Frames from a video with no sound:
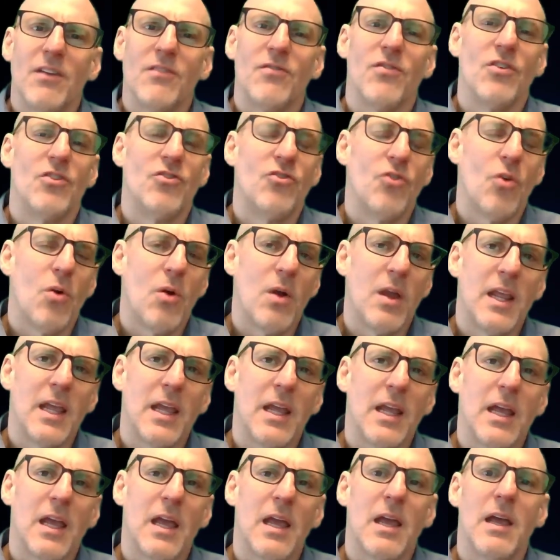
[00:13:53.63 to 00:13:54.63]
for
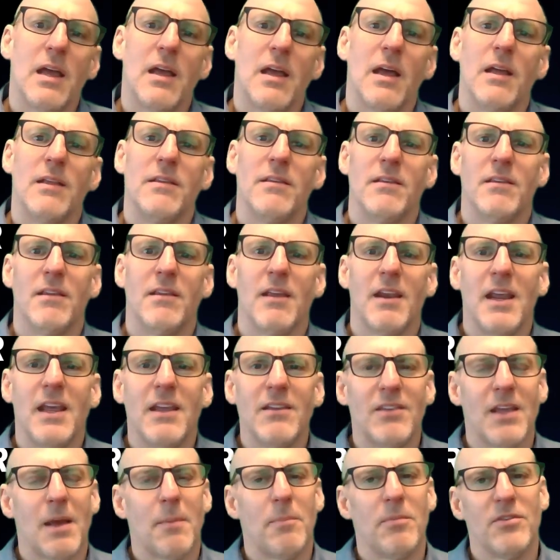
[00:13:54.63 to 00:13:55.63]
joining
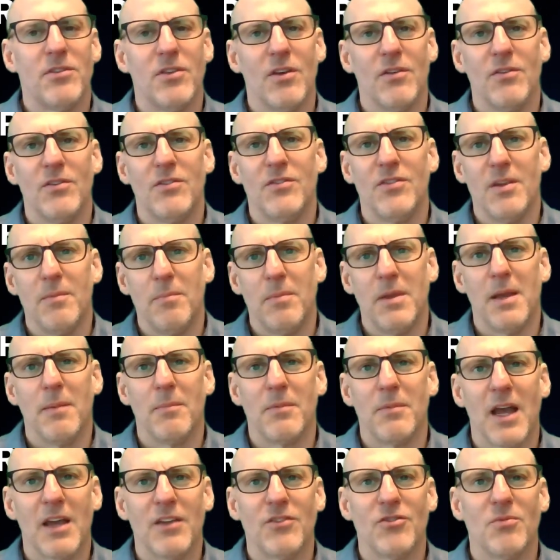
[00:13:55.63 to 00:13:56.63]
today's episode of
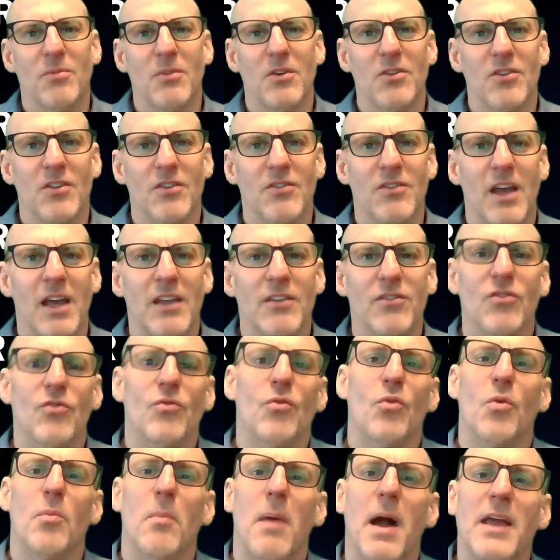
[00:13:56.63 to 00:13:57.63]
CPM Customer Success. And
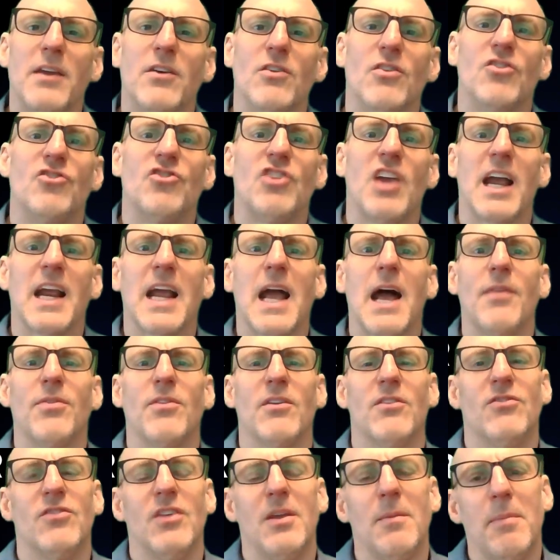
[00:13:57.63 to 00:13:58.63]
a reminder to check out
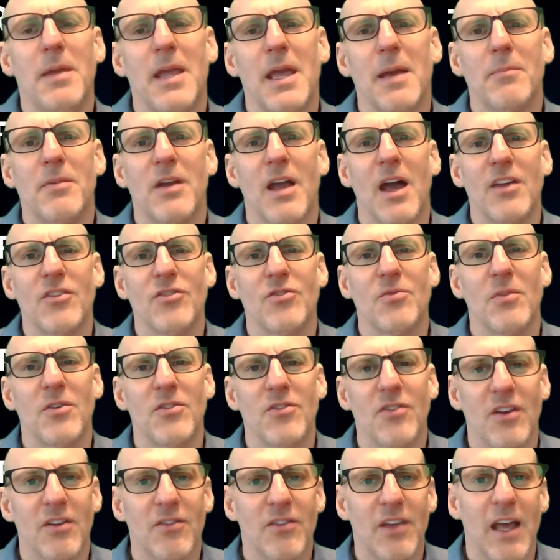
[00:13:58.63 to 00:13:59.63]
the CPM Customer
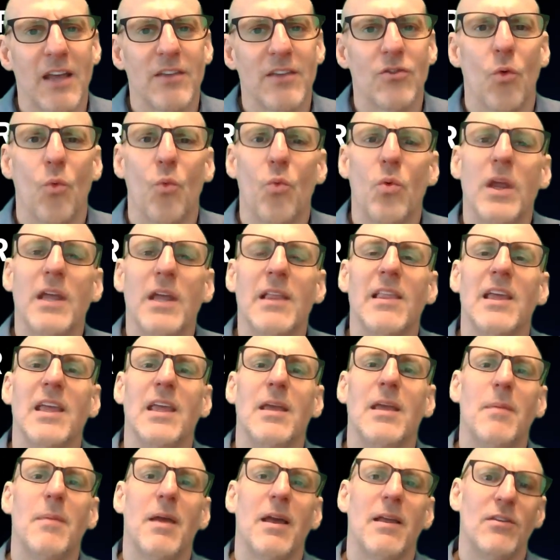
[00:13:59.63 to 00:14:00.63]
Success weekly
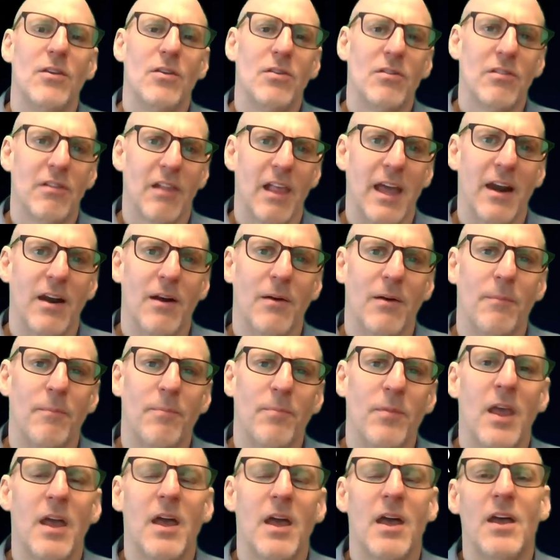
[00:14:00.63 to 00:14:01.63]
email newsletter
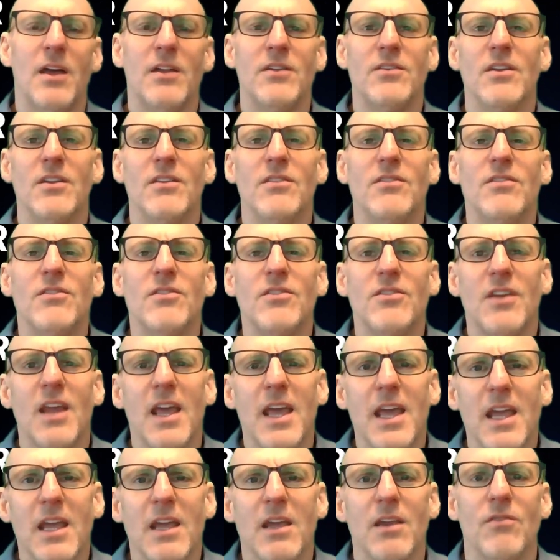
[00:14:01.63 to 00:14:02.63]
to
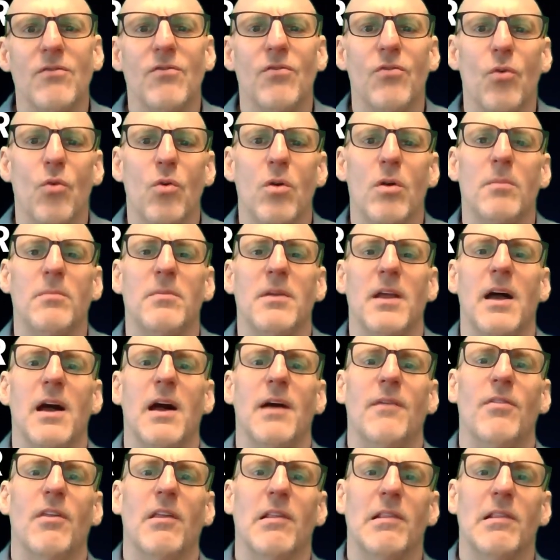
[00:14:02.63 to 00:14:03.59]
stay informed of the